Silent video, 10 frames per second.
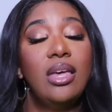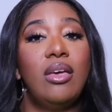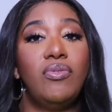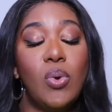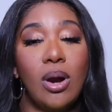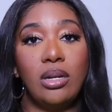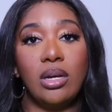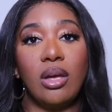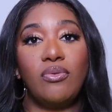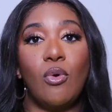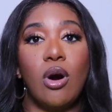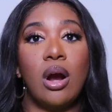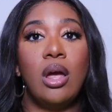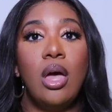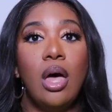If you are looking
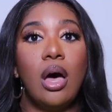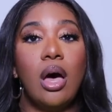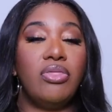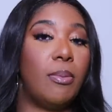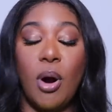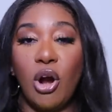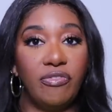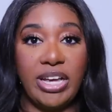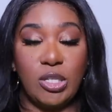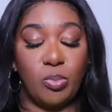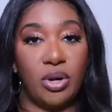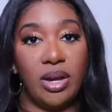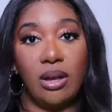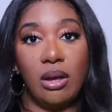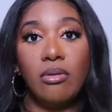for the perfect
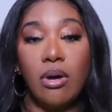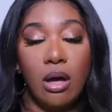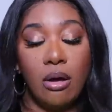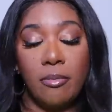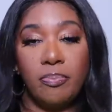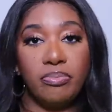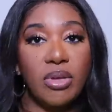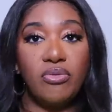spring um,